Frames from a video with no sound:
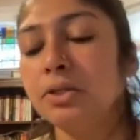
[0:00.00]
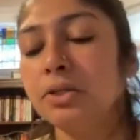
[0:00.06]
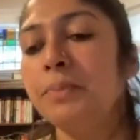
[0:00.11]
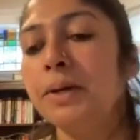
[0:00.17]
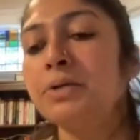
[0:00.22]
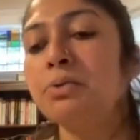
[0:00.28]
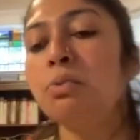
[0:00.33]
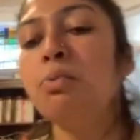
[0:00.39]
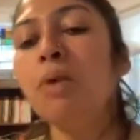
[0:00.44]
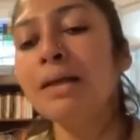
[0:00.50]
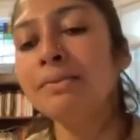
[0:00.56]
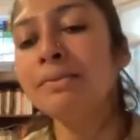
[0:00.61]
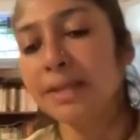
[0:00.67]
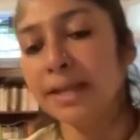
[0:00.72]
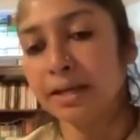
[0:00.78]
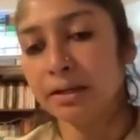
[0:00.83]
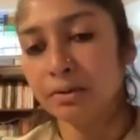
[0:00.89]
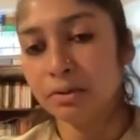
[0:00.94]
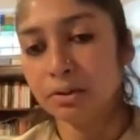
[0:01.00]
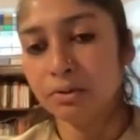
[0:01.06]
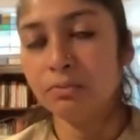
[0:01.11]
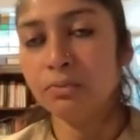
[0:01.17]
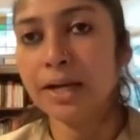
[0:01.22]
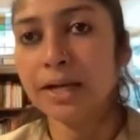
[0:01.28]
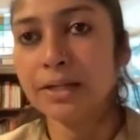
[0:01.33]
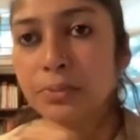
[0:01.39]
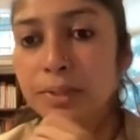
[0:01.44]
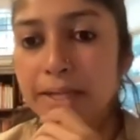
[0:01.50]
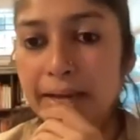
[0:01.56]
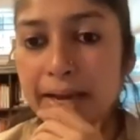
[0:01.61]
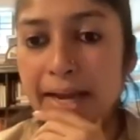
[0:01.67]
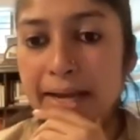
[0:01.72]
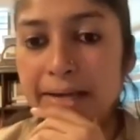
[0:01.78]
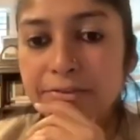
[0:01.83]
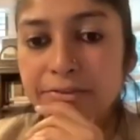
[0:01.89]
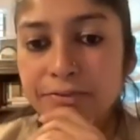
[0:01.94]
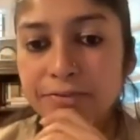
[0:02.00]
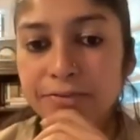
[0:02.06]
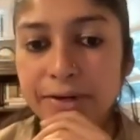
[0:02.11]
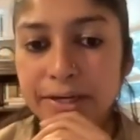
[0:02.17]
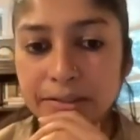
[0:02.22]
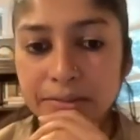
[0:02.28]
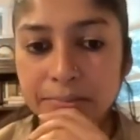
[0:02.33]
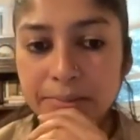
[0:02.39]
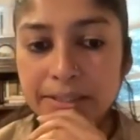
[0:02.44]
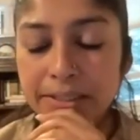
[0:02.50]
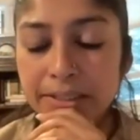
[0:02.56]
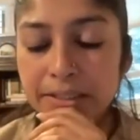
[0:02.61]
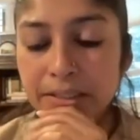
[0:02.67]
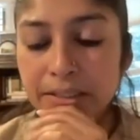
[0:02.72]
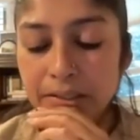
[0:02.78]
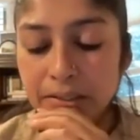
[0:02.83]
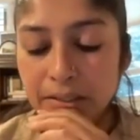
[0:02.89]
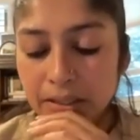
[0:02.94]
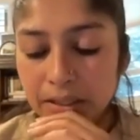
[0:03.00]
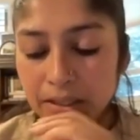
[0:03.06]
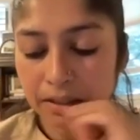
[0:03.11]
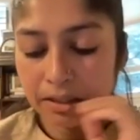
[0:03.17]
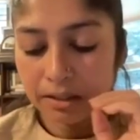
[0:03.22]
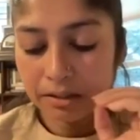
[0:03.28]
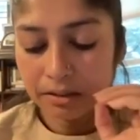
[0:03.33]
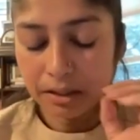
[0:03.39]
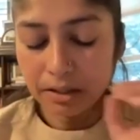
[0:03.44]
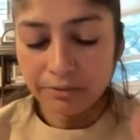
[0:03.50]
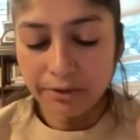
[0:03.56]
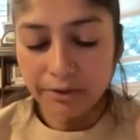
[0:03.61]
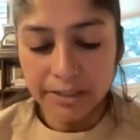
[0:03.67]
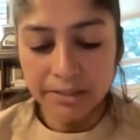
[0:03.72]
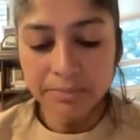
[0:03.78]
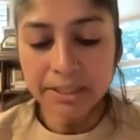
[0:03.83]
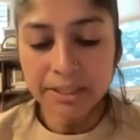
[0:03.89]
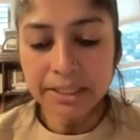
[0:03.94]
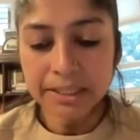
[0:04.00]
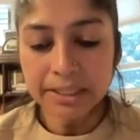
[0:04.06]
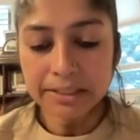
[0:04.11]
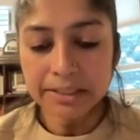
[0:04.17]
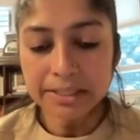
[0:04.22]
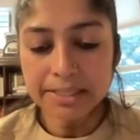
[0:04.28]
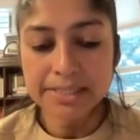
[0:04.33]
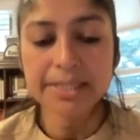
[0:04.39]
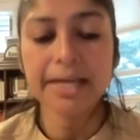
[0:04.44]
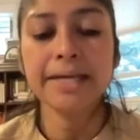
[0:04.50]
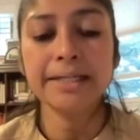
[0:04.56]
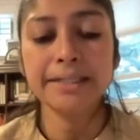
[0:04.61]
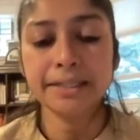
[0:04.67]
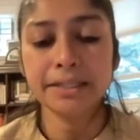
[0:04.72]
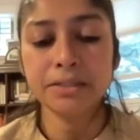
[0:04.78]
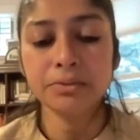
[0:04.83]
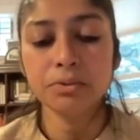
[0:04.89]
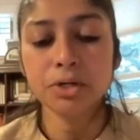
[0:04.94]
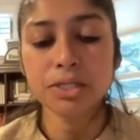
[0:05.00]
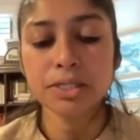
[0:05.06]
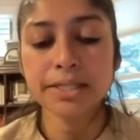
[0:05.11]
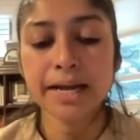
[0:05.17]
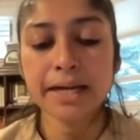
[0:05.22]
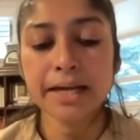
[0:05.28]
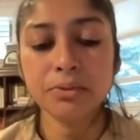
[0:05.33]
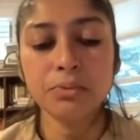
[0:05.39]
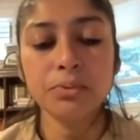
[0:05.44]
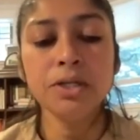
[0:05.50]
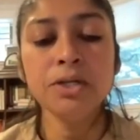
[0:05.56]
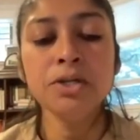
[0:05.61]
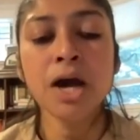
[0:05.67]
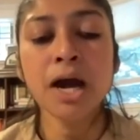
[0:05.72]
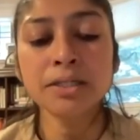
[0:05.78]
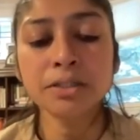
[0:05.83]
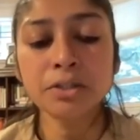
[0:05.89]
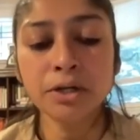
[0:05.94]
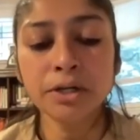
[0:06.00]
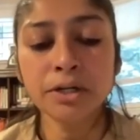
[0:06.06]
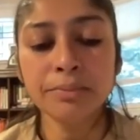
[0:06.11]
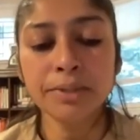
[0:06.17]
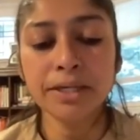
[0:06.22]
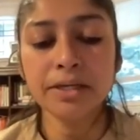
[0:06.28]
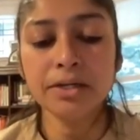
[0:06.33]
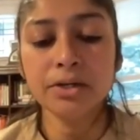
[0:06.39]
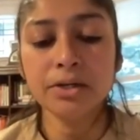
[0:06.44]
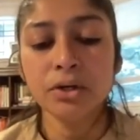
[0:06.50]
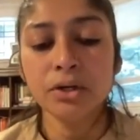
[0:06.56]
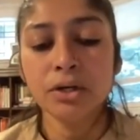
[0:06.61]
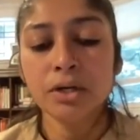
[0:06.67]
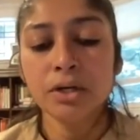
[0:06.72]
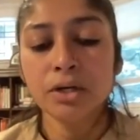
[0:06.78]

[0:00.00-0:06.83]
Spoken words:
but one thing that we had fundamentally decided was that we're not going to be,